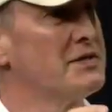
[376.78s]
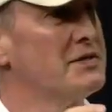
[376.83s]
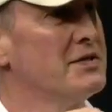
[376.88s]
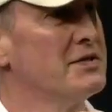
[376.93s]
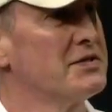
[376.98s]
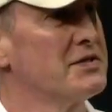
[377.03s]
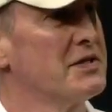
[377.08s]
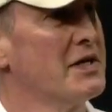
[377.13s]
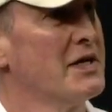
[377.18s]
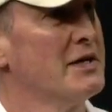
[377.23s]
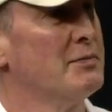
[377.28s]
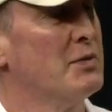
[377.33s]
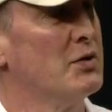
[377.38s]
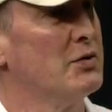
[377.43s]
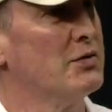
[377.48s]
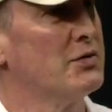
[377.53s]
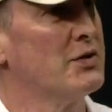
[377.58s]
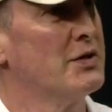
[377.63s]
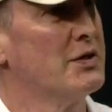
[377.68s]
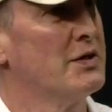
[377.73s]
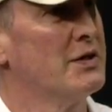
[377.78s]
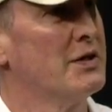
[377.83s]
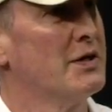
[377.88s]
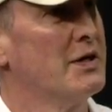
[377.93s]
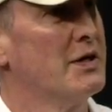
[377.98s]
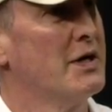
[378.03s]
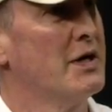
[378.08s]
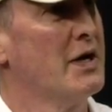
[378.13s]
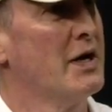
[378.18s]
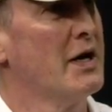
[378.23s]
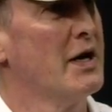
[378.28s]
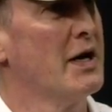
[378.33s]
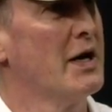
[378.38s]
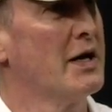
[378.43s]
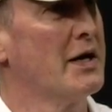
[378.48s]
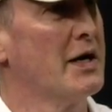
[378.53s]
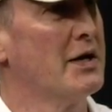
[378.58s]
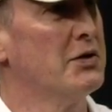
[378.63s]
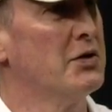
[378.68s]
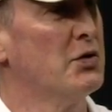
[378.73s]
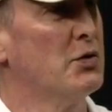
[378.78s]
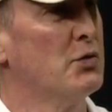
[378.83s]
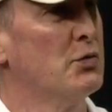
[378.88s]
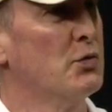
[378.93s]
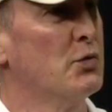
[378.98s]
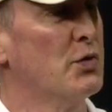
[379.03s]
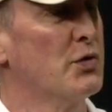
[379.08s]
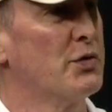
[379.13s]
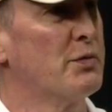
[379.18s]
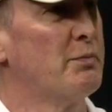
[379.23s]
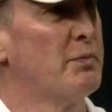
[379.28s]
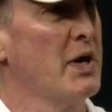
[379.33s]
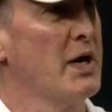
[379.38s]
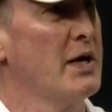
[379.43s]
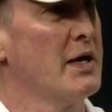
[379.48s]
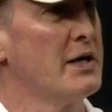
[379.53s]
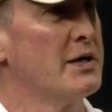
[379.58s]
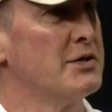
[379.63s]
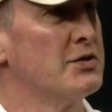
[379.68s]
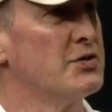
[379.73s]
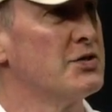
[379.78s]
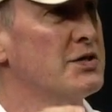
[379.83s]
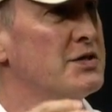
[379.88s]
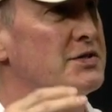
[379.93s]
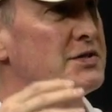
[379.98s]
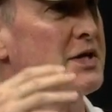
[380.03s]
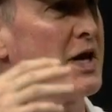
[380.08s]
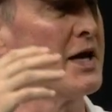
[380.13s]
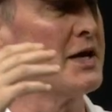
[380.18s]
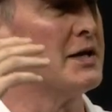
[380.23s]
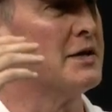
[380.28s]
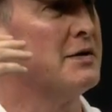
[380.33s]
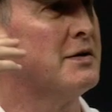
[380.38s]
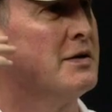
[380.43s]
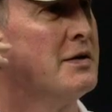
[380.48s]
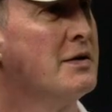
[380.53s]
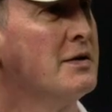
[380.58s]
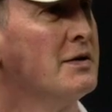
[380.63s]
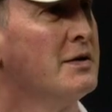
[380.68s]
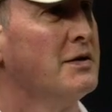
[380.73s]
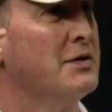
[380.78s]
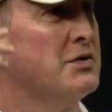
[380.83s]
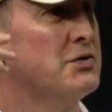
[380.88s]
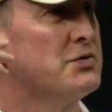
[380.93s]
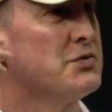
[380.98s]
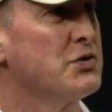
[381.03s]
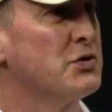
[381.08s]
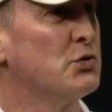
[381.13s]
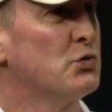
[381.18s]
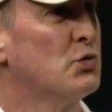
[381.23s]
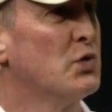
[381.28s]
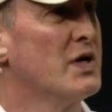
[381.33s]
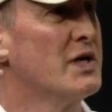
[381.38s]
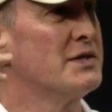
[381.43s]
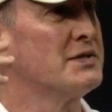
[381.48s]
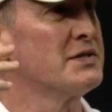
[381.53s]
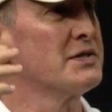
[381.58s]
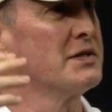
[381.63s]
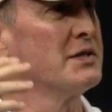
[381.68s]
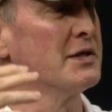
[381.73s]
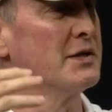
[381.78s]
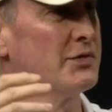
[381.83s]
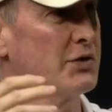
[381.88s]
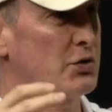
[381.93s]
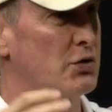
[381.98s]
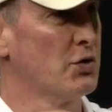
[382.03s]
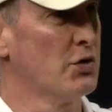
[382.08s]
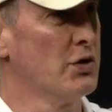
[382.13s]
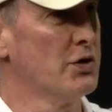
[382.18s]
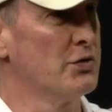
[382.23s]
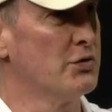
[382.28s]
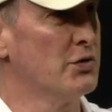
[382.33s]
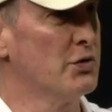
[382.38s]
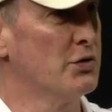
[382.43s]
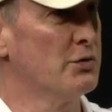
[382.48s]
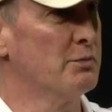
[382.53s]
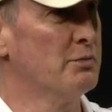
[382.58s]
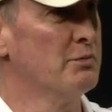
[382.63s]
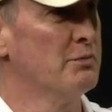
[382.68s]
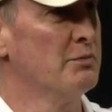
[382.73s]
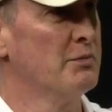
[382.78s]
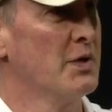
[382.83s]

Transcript: disabled, and I know with Penn, she's got to use her wits in the courtroom,